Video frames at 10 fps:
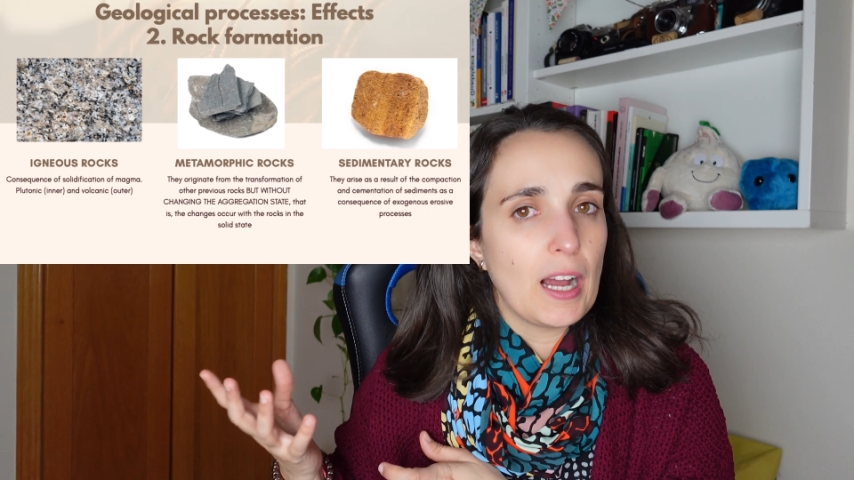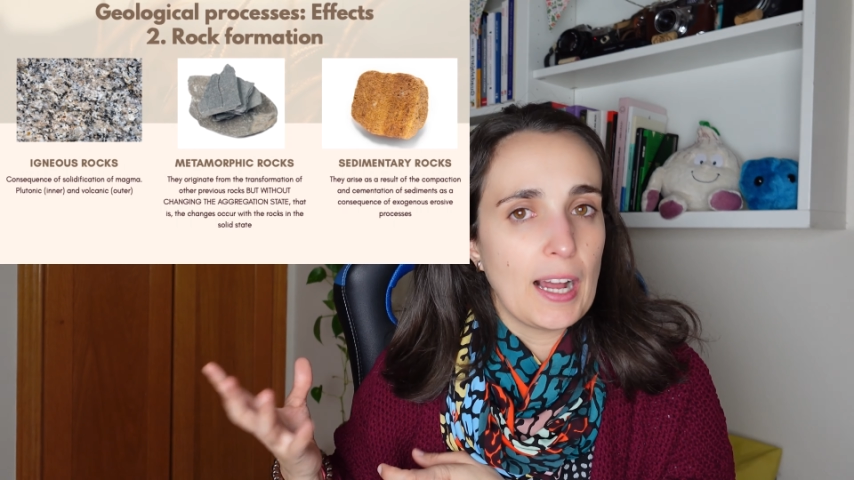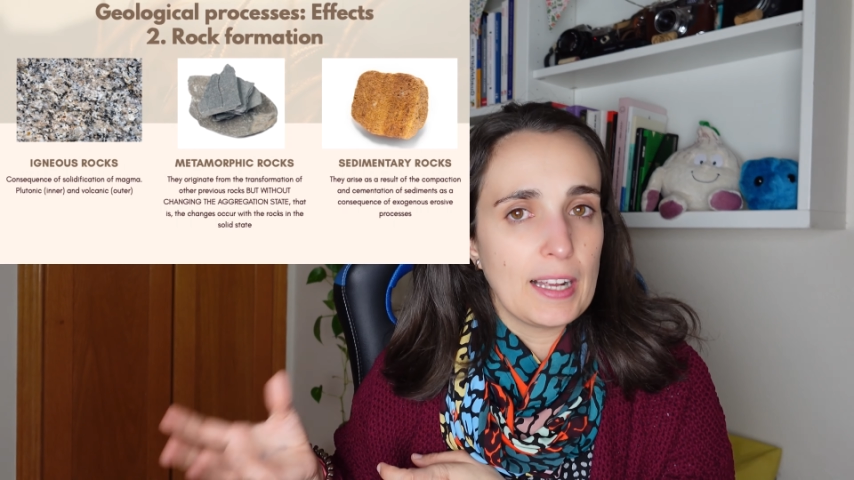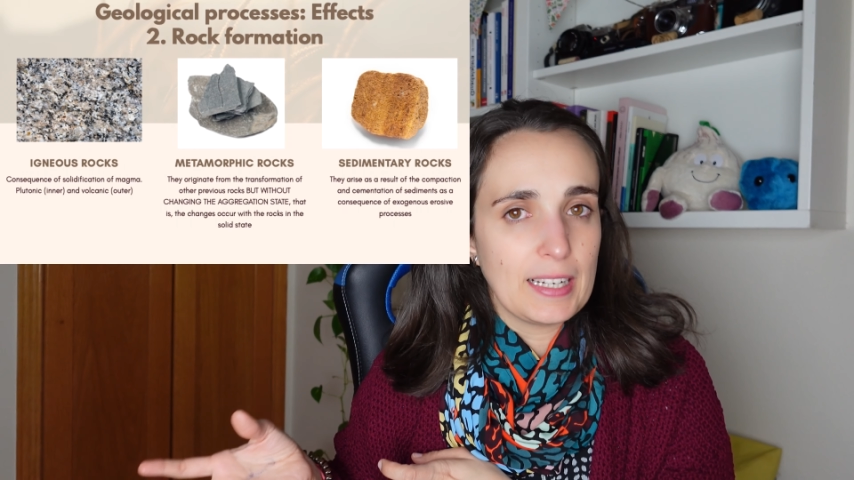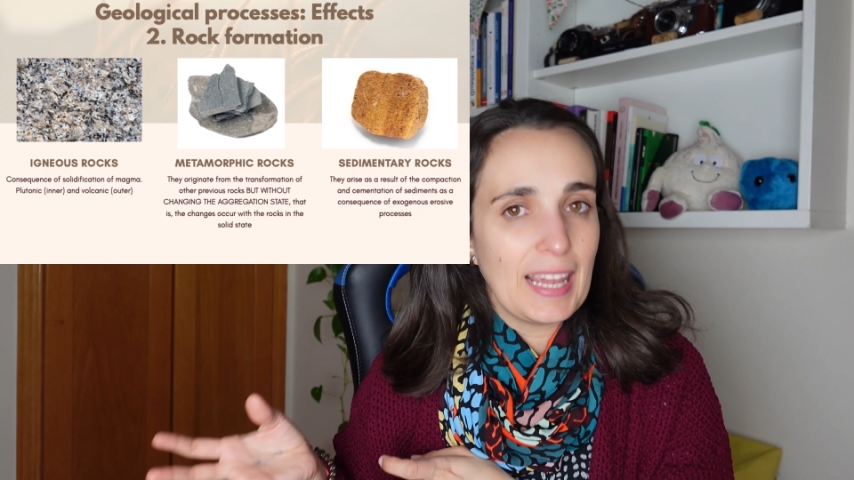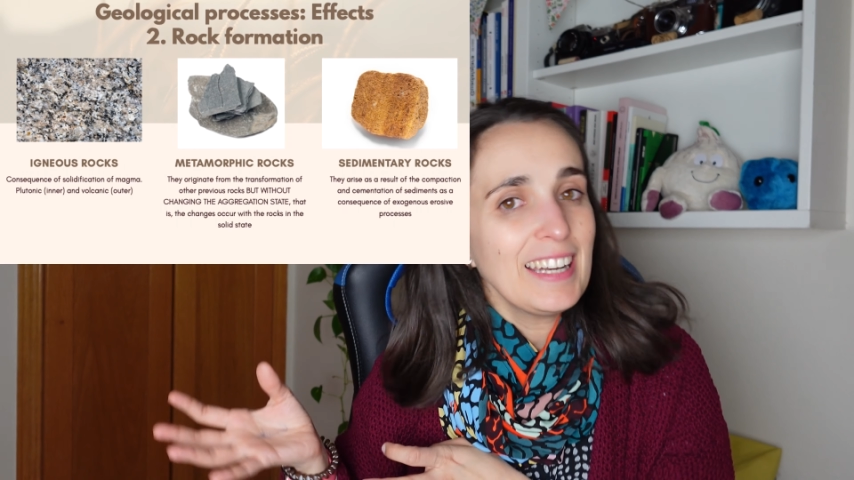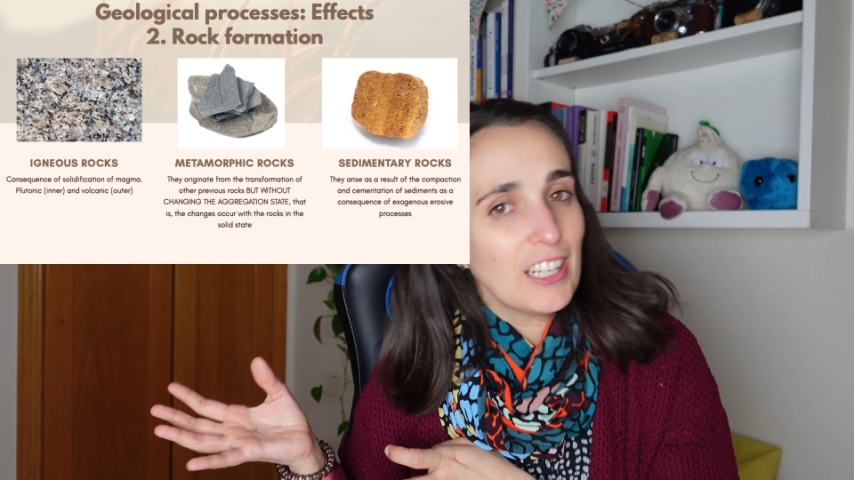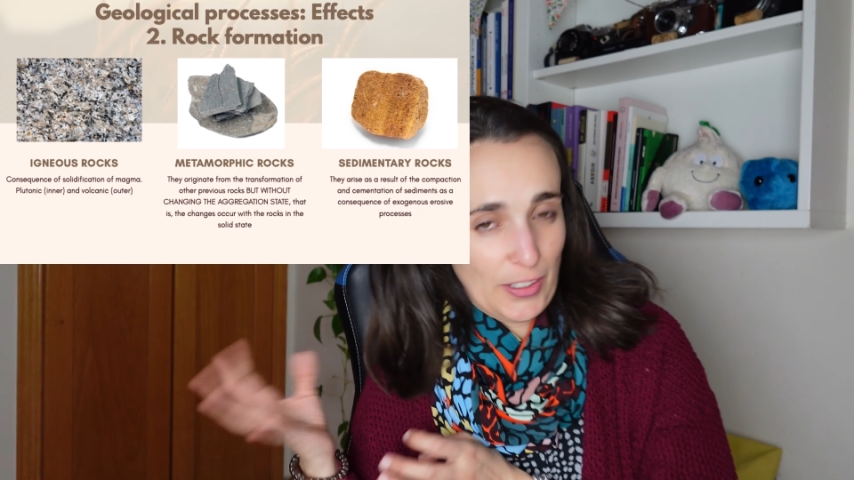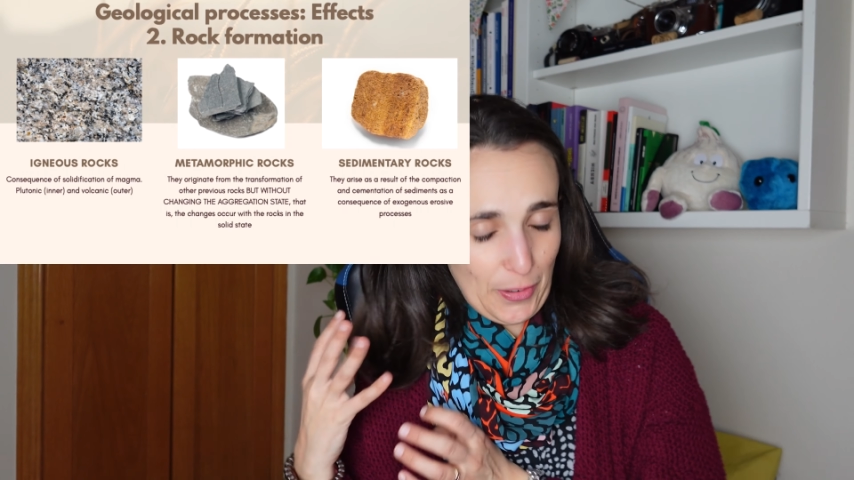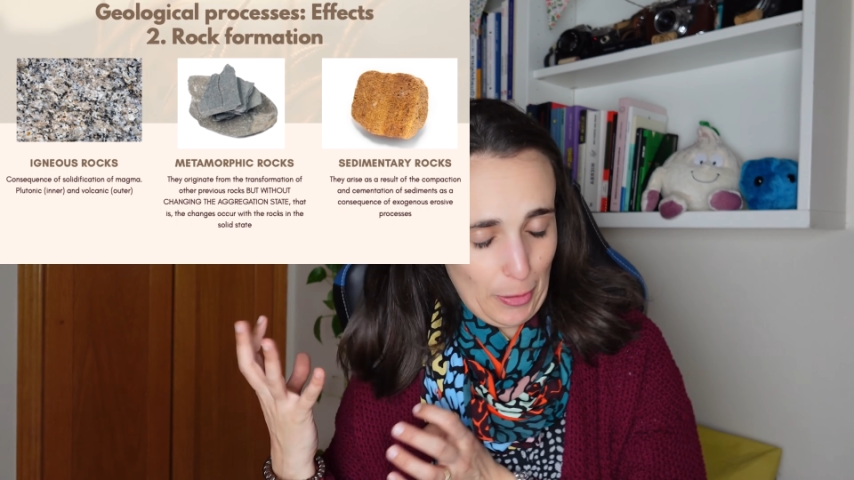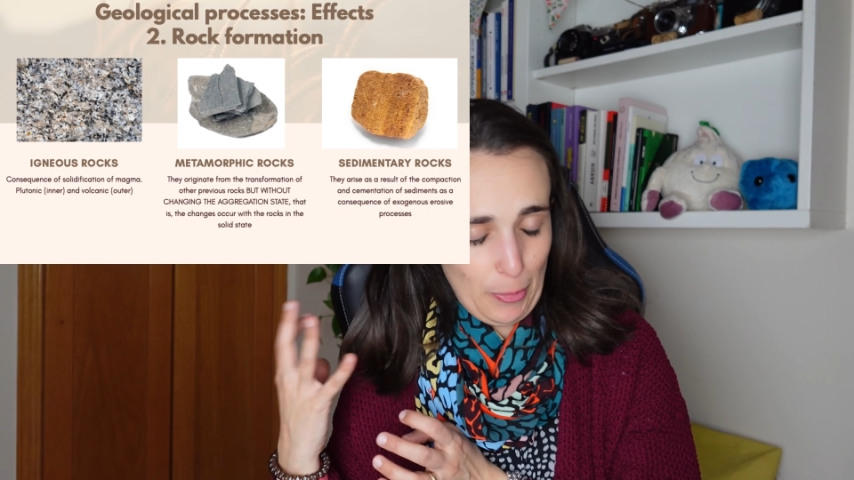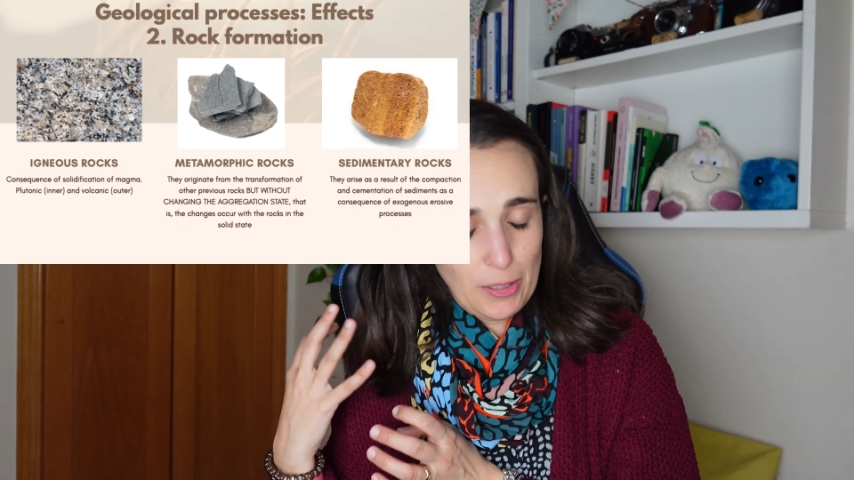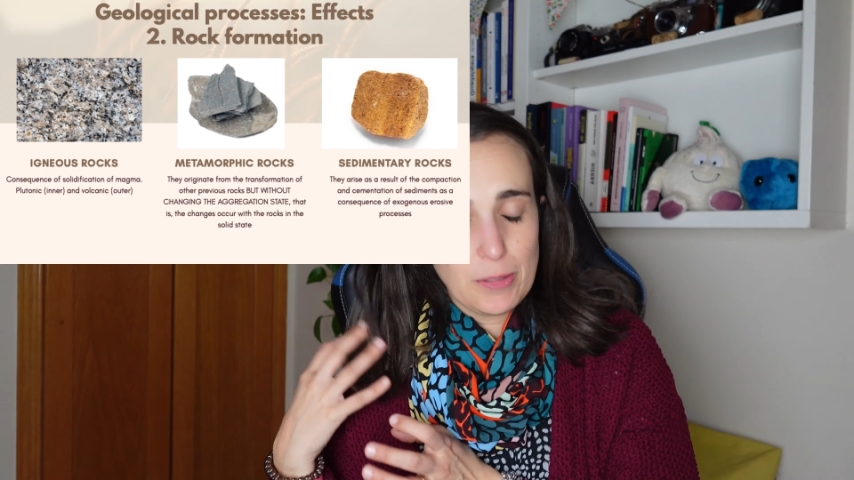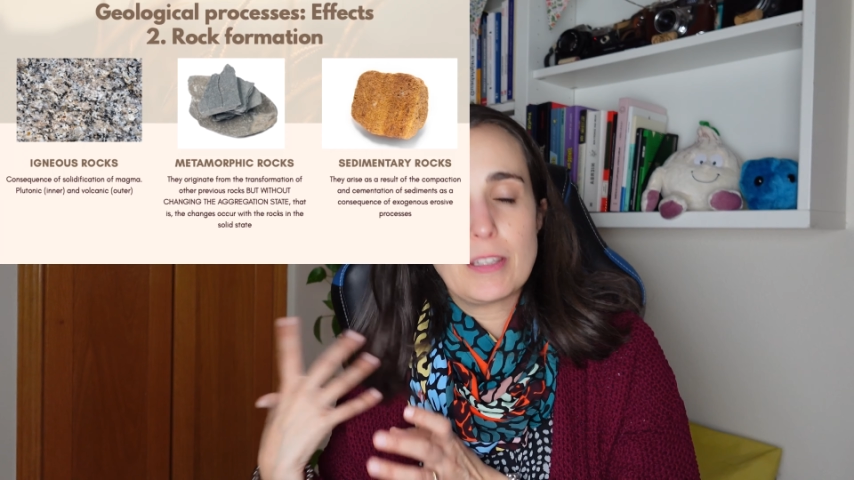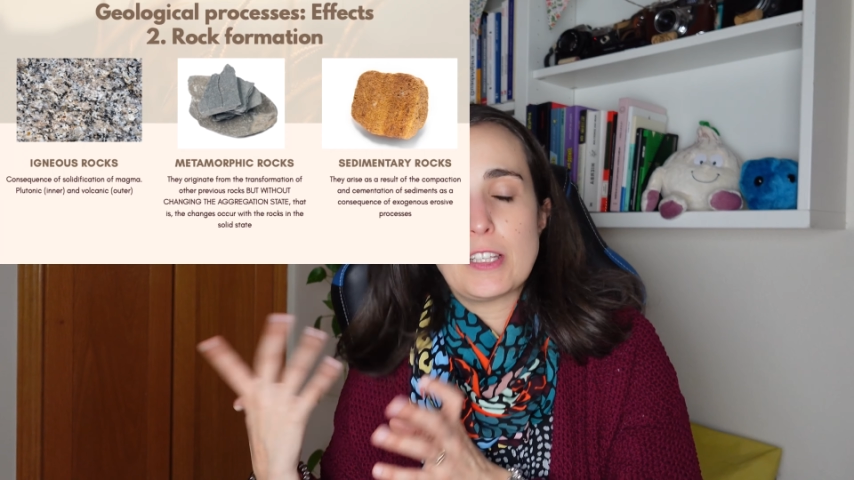an inner
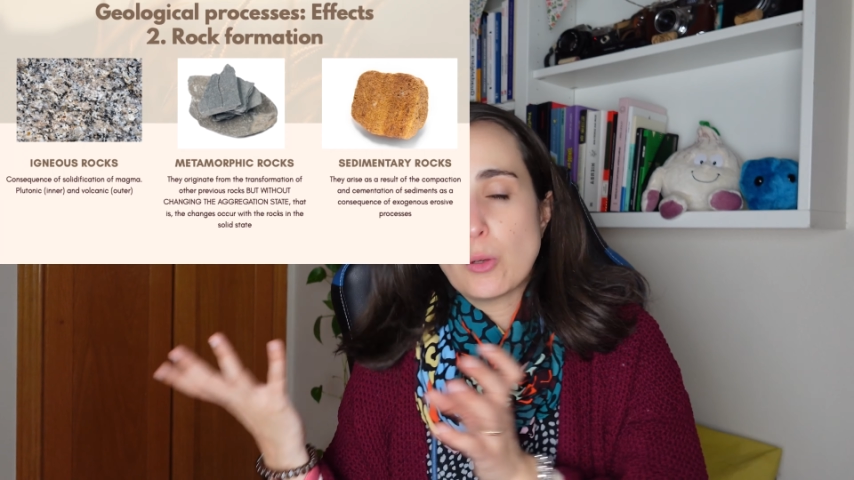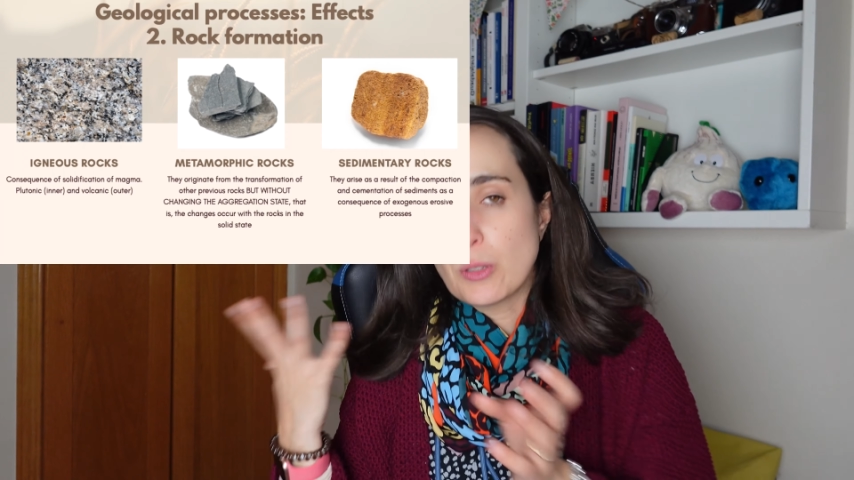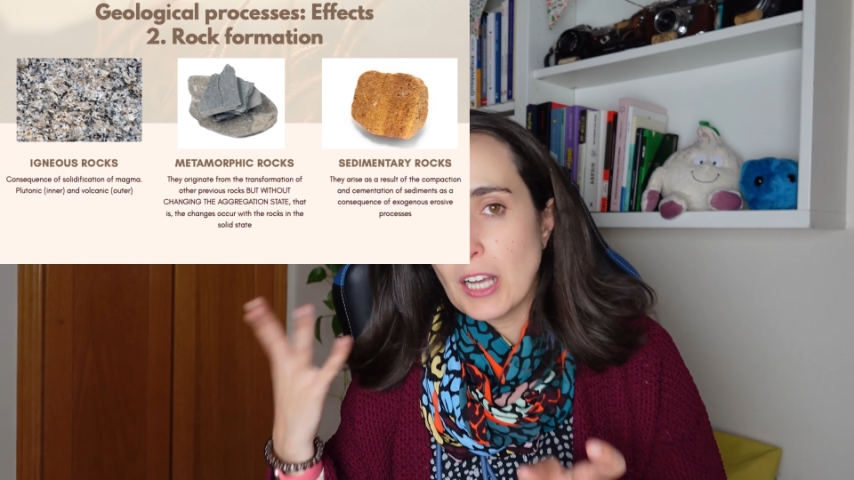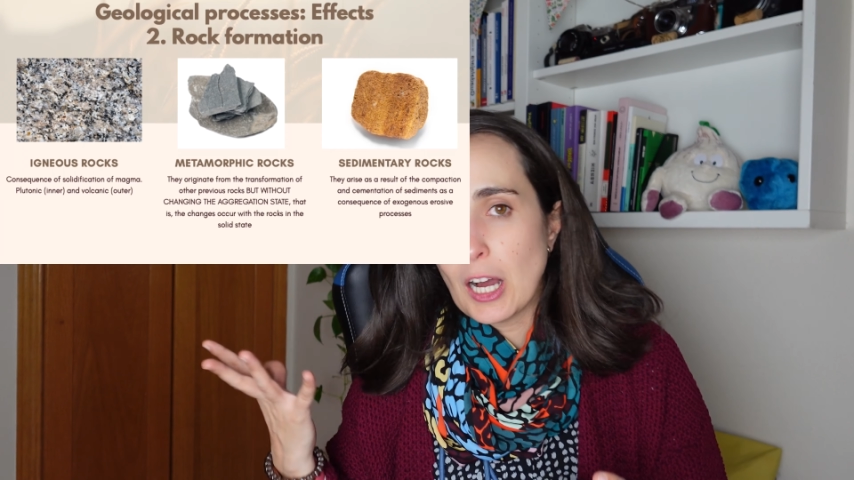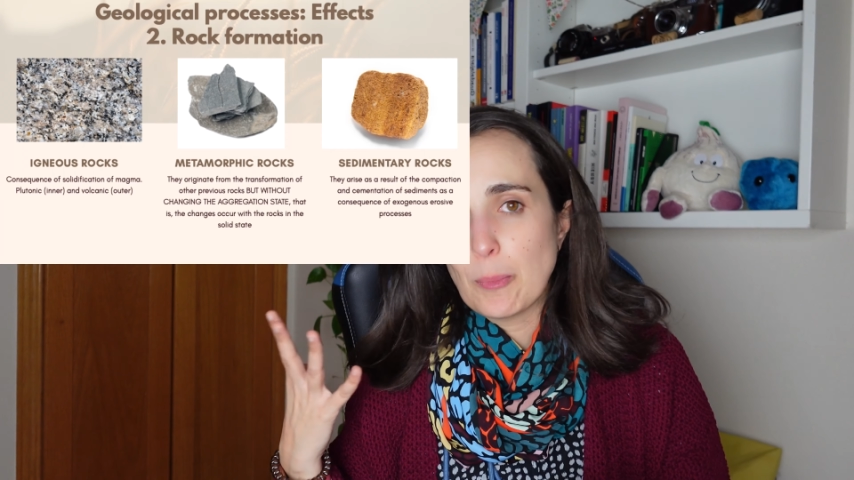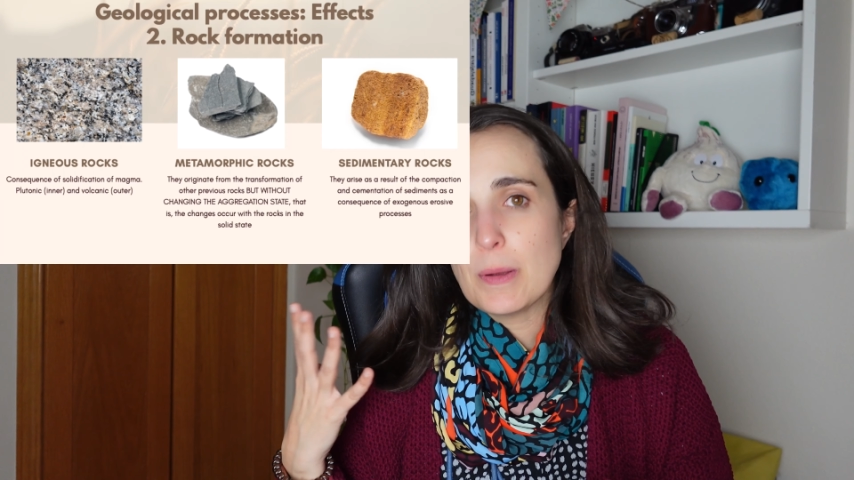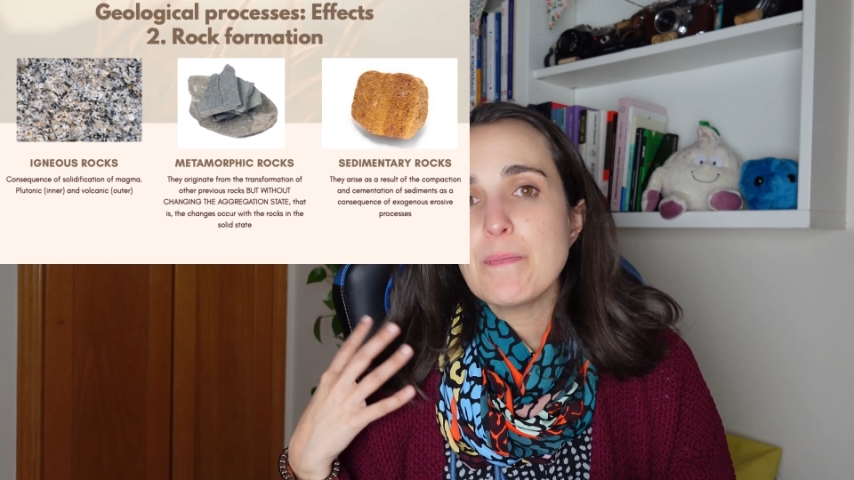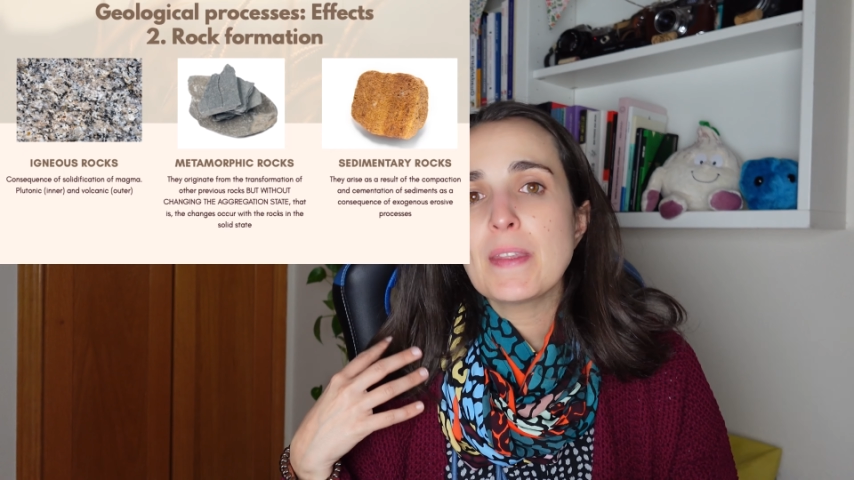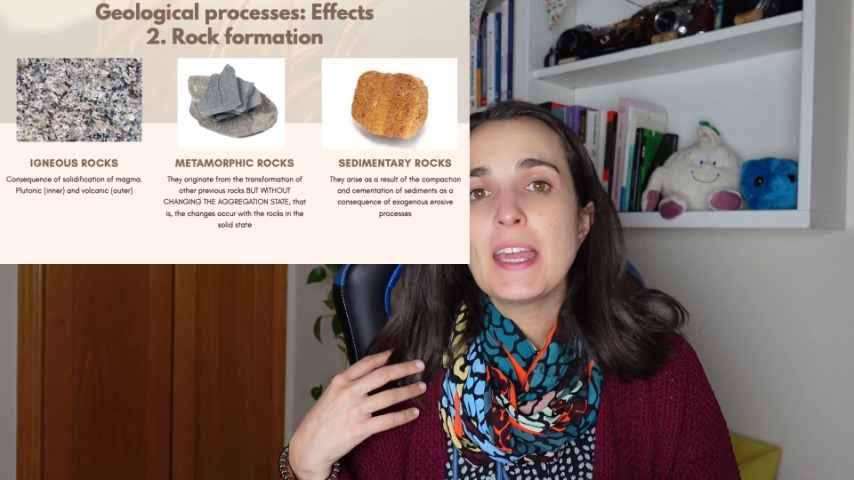river. This could happen.